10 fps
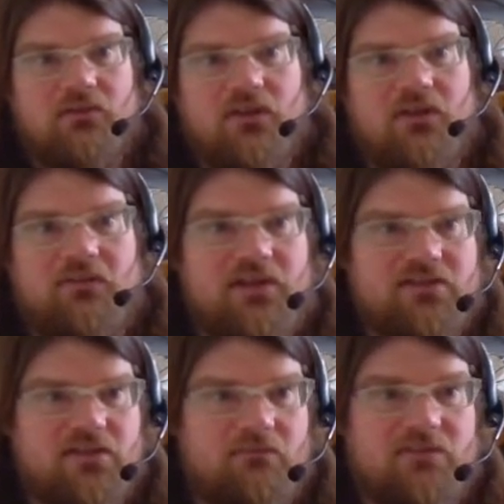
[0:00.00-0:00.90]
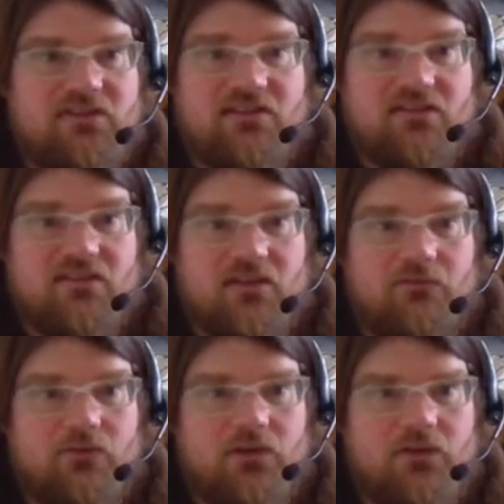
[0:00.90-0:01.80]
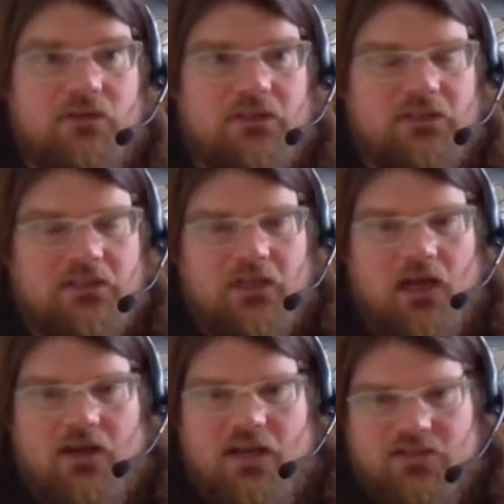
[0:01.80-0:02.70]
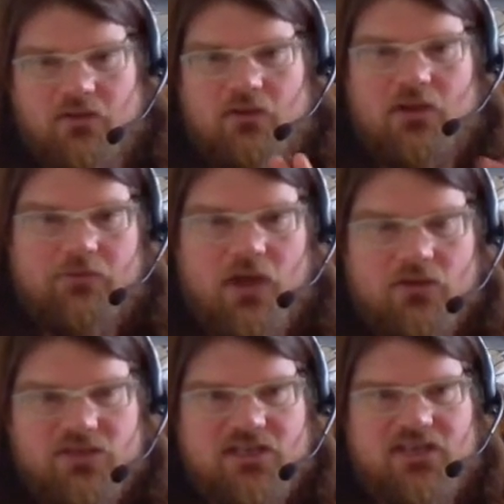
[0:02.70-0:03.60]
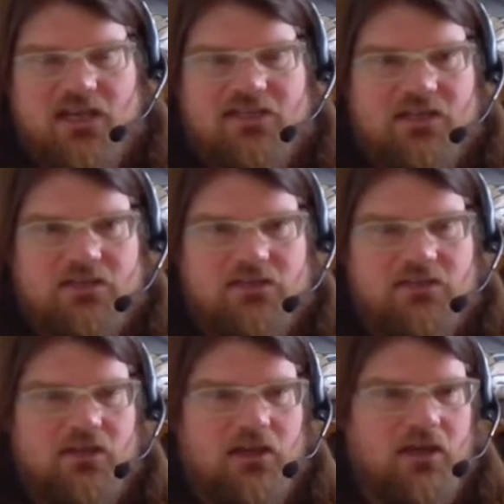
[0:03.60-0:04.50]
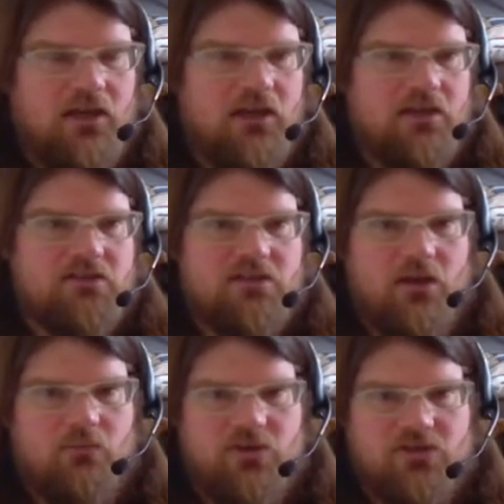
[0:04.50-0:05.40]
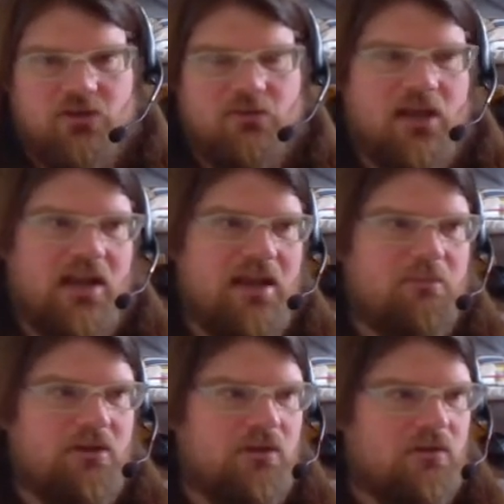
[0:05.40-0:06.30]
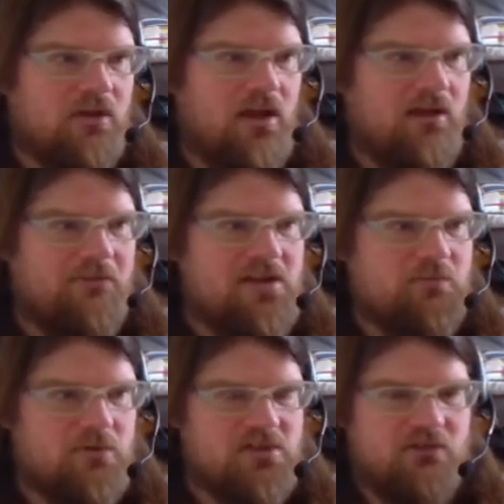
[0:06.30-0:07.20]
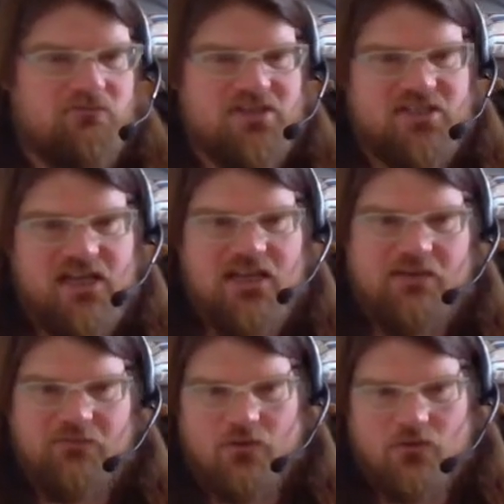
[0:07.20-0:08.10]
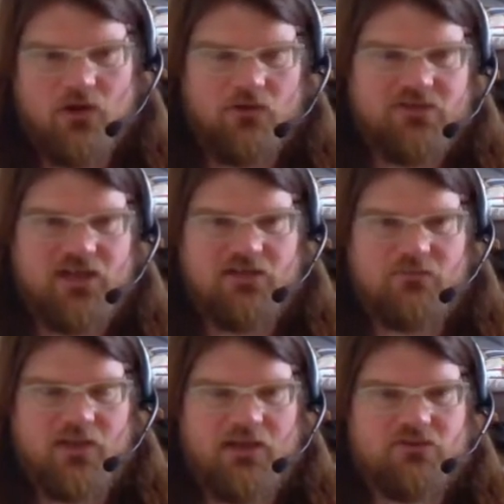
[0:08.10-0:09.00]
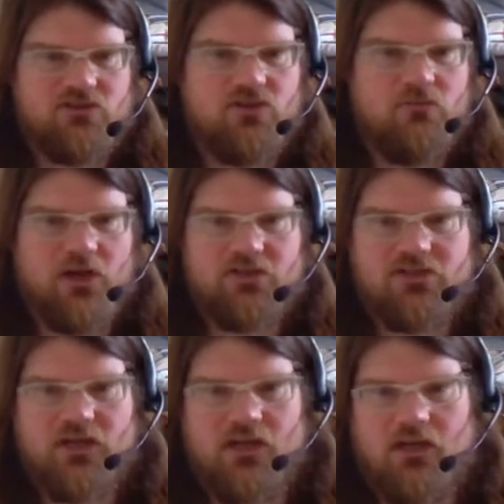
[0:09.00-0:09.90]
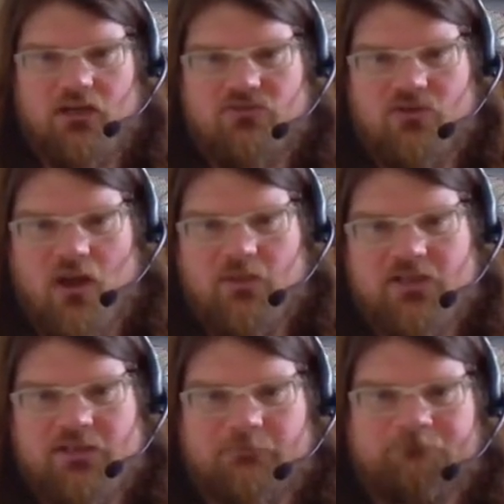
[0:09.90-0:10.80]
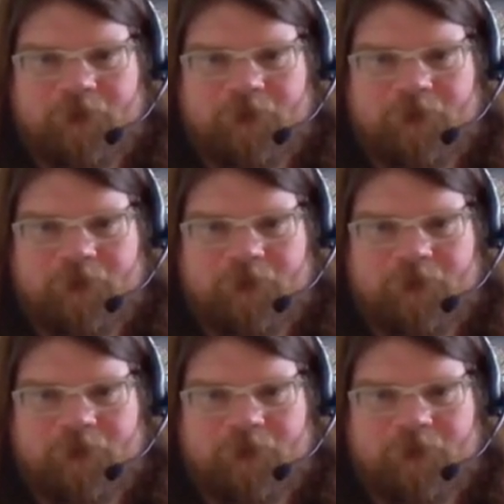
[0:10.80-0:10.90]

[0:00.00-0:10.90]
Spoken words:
If that's a thing for you. Okay, so those are the settings, so which should enable Facebook to receive your content without too much dramas.